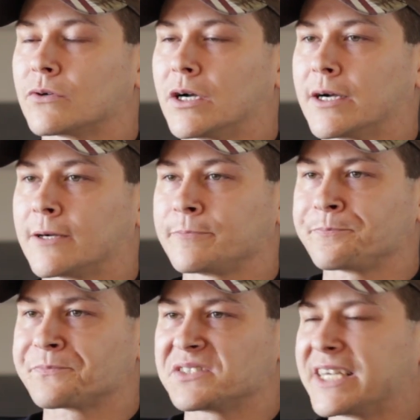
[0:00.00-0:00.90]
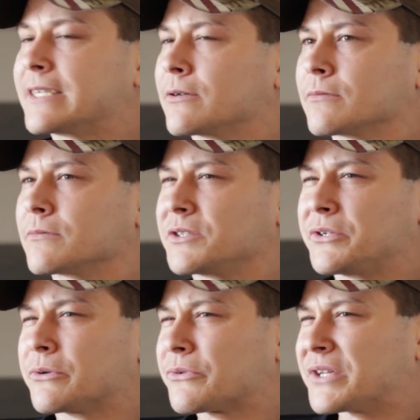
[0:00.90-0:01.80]
you
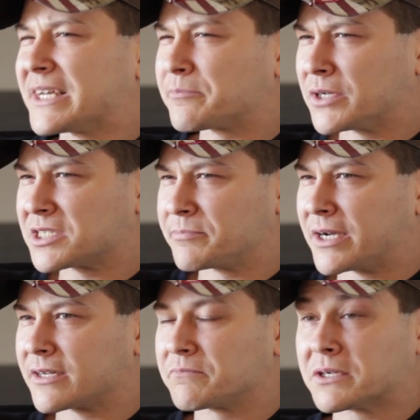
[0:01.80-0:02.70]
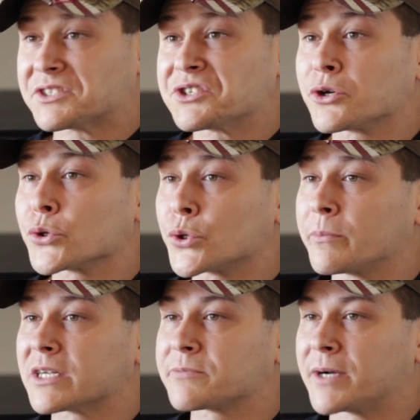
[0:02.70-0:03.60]
don't think much about it because you don't know
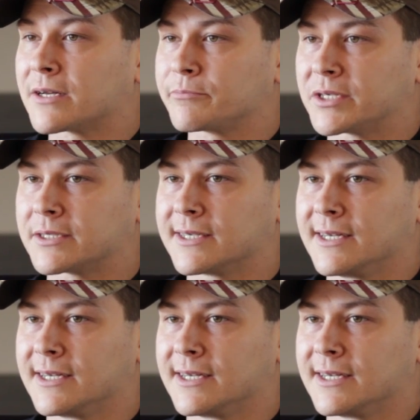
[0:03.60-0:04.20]
much about it, but